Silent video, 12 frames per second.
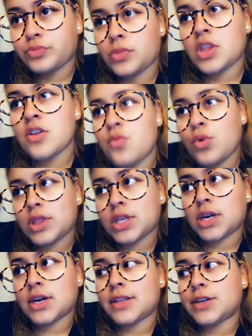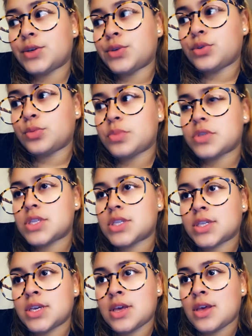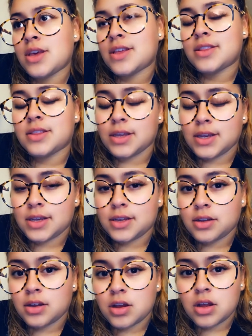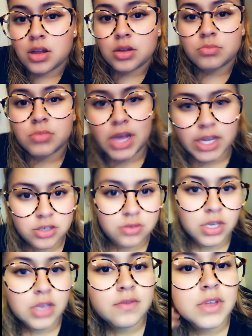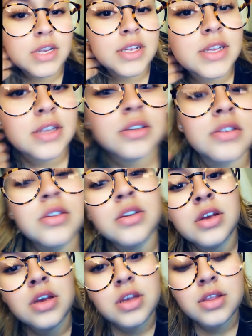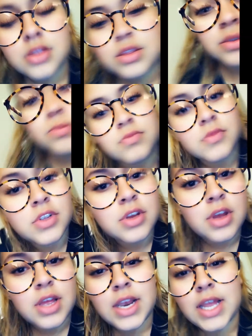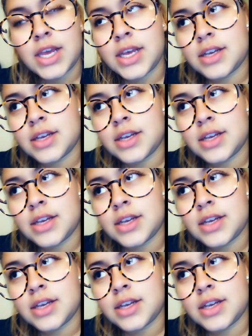with the Color Oops thing, I do give it a like